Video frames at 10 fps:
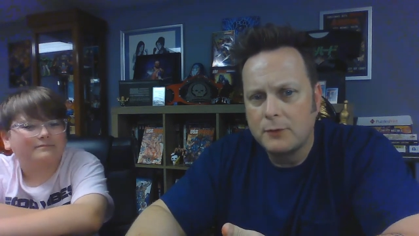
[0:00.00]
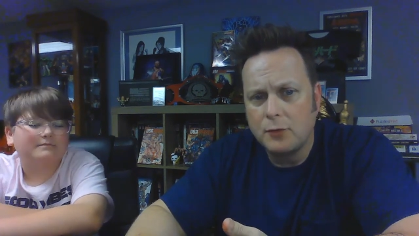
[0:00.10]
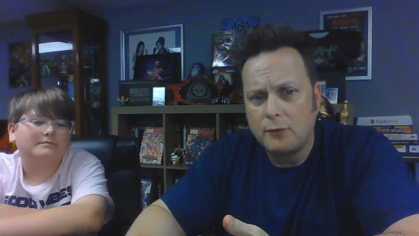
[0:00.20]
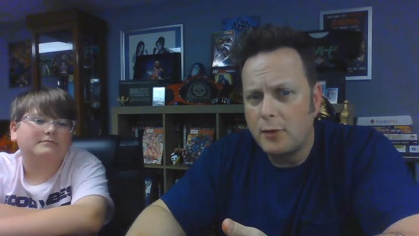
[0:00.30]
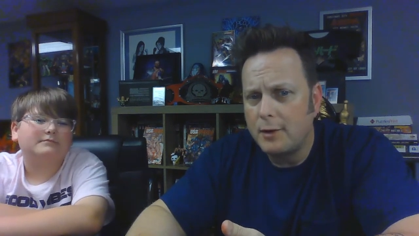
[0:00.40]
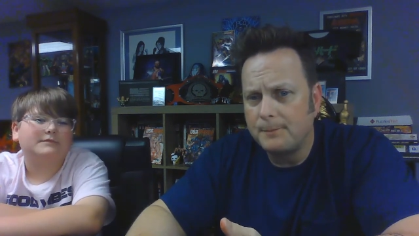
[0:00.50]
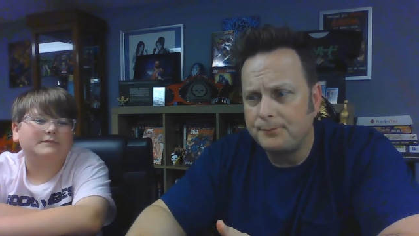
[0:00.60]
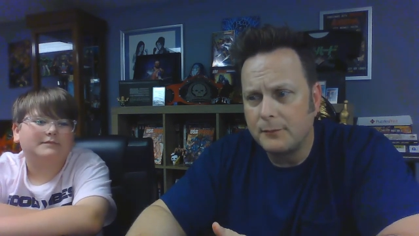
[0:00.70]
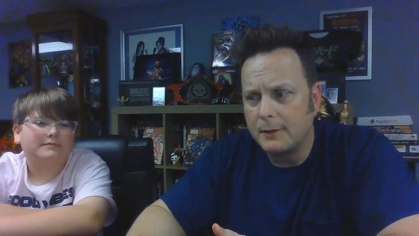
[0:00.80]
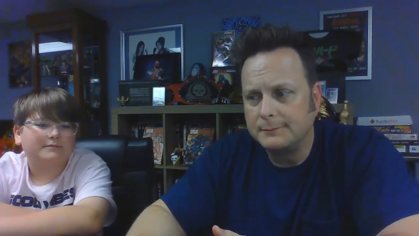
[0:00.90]
Speaker 1: So far,
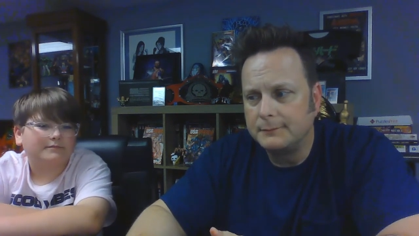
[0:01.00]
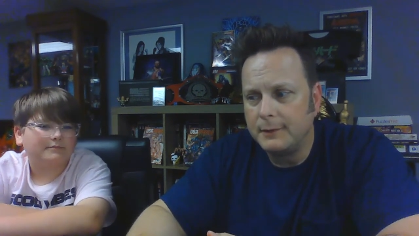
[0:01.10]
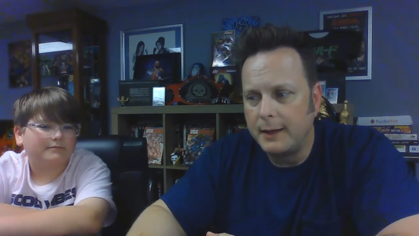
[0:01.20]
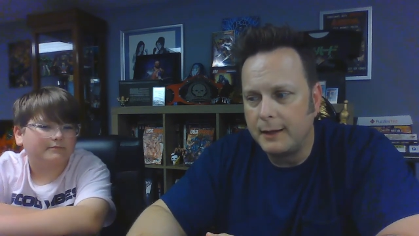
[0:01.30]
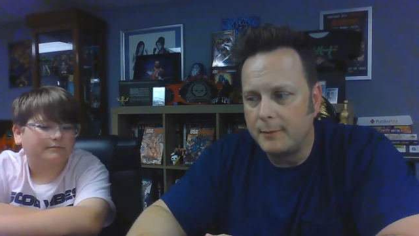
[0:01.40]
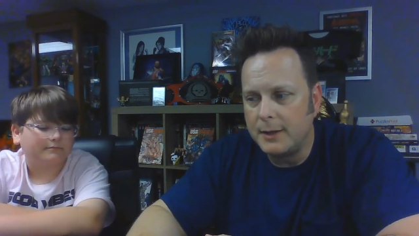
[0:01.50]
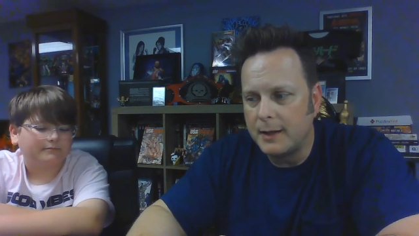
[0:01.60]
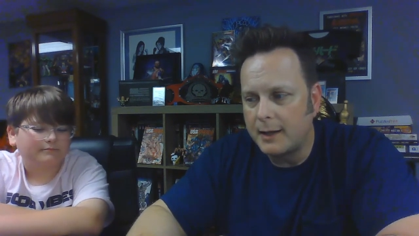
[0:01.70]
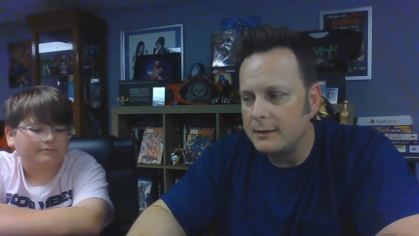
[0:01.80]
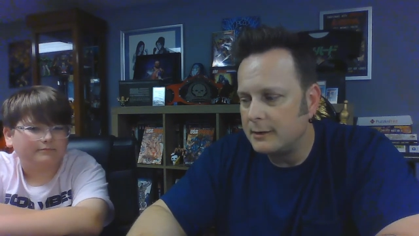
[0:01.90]
I mean,
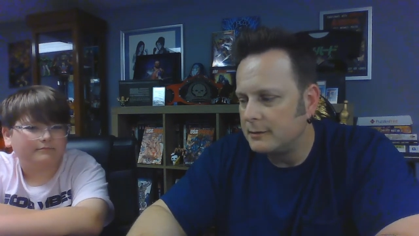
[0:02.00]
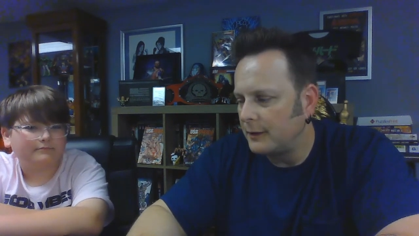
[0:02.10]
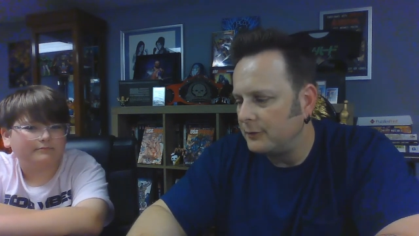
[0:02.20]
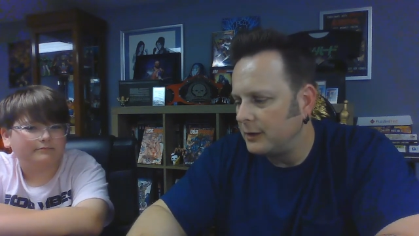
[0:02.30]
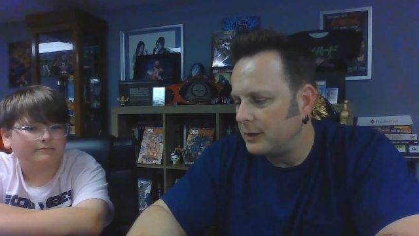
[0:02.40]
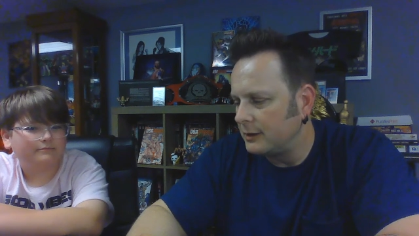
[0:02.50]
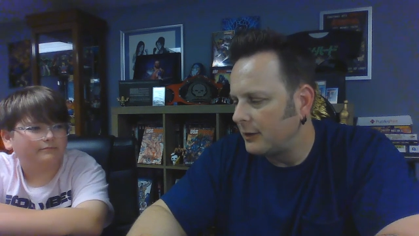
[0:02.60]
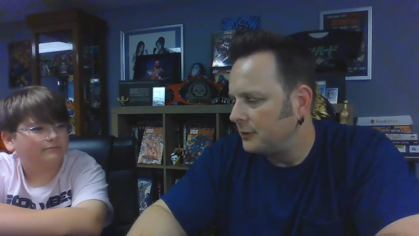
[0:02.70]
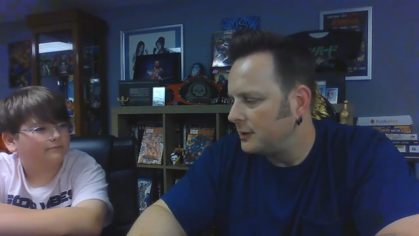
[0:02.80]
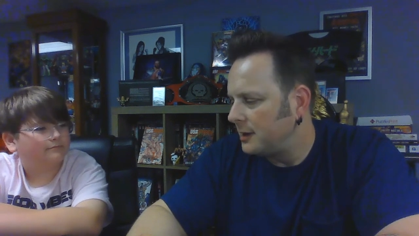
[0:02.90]
I can definitely you can
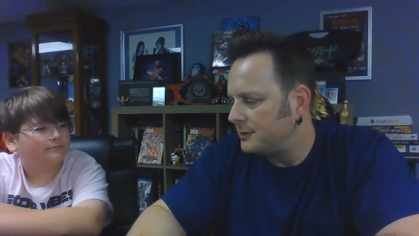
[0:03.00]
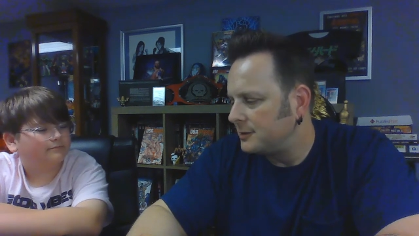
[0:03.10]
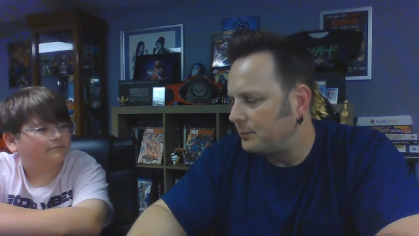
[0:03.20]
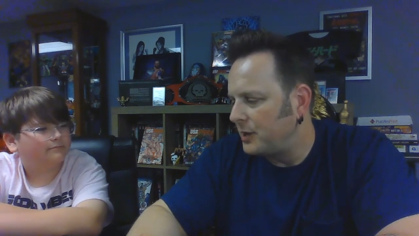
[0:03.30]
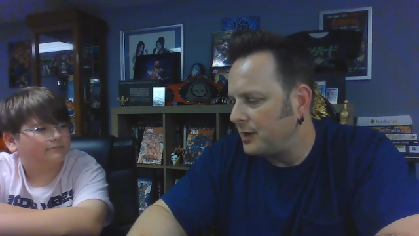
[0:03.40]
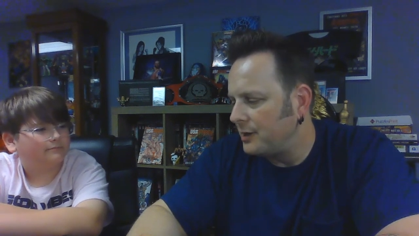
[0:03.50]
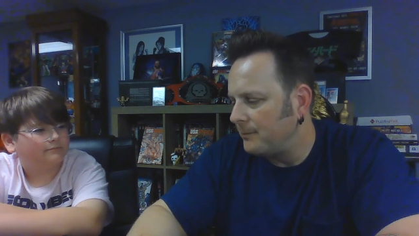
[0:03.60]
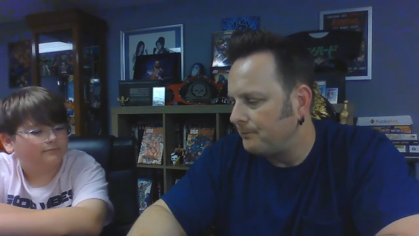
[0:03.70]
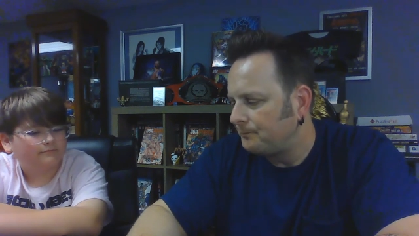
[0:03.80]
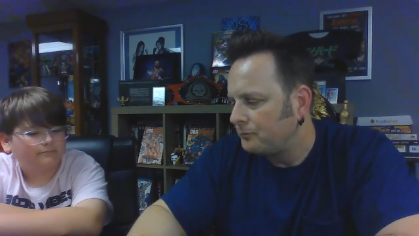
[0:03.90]
definitely taste the peanut,
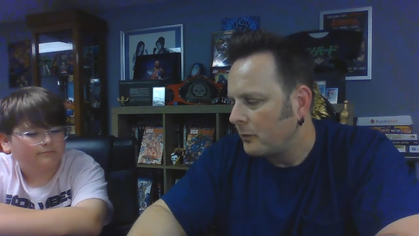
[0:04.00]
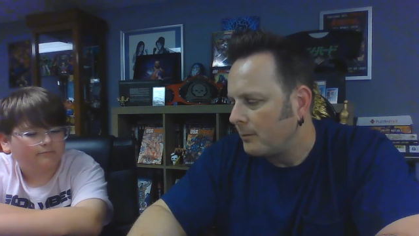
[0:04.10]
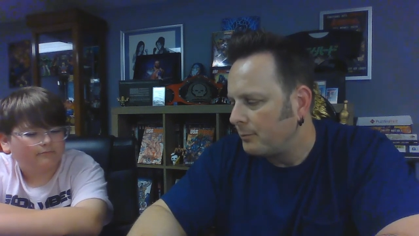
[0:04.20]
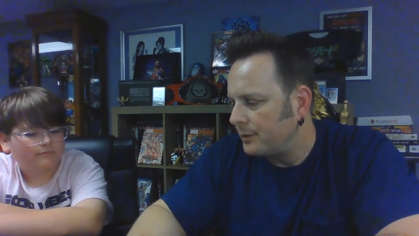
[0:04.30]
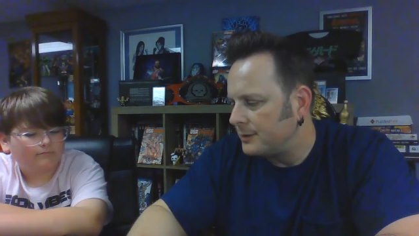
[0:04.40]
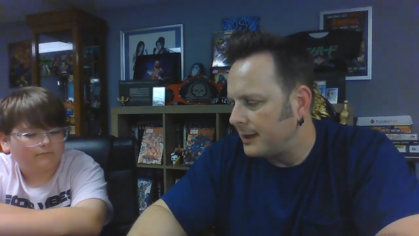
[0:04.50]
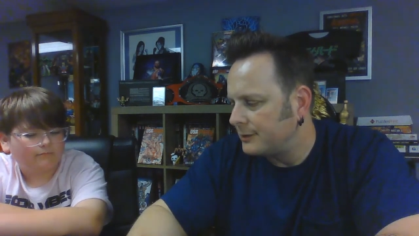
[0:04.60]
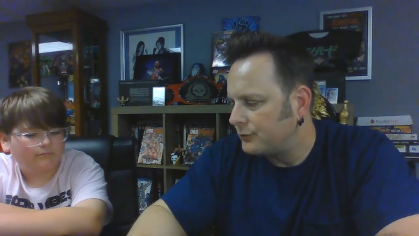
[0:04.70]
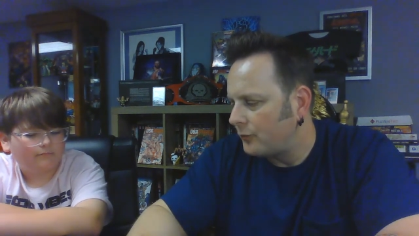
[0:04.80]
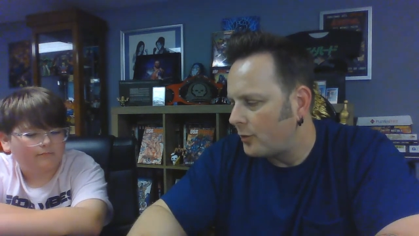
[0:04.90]
but
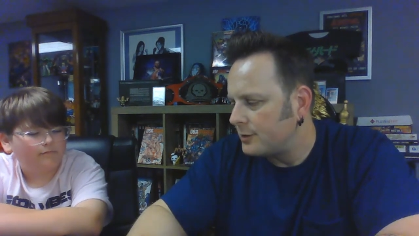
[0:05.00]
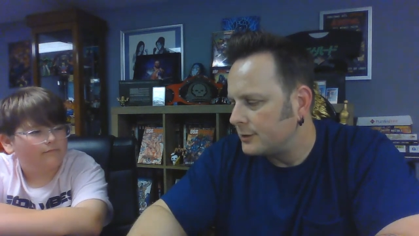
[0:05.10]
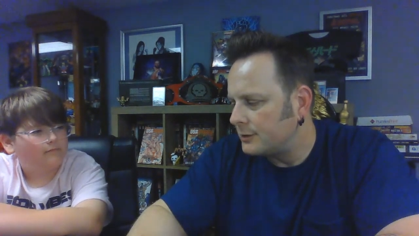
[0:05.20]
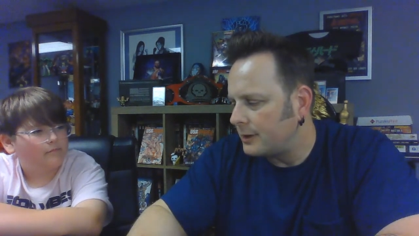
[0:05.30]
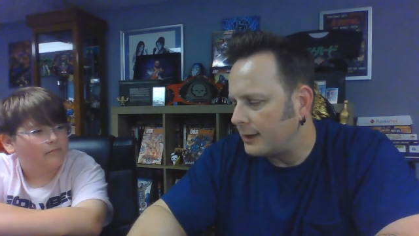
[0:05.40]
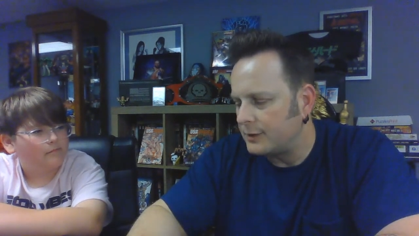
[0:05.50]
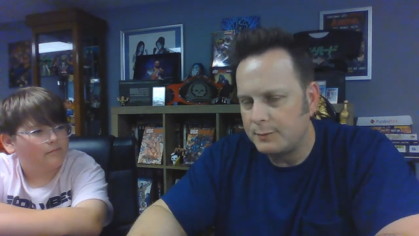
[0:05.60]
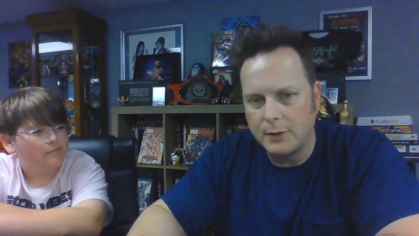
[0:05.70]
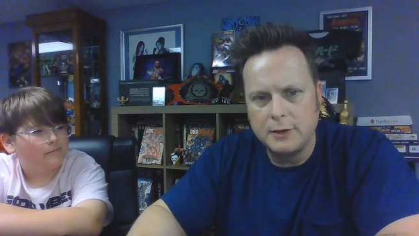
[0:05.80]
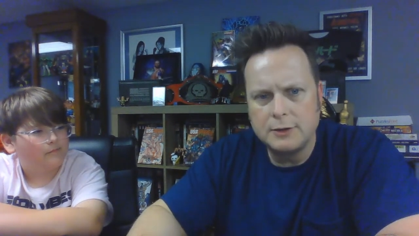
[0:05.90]
as far as like
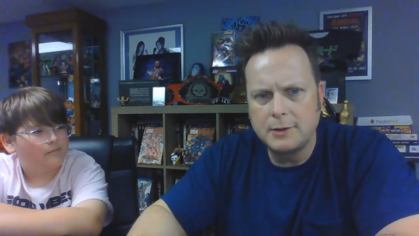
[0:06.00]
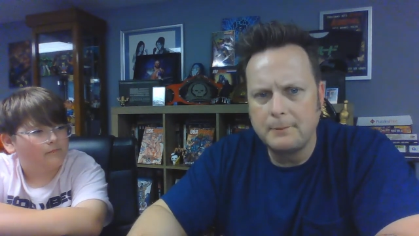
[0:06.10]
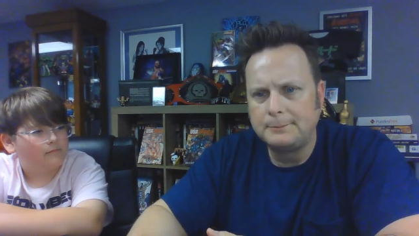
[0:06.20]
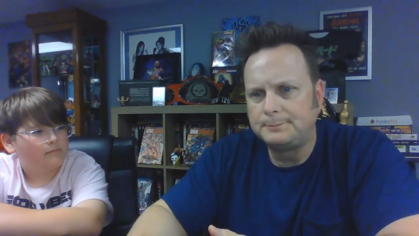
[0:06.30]
spice,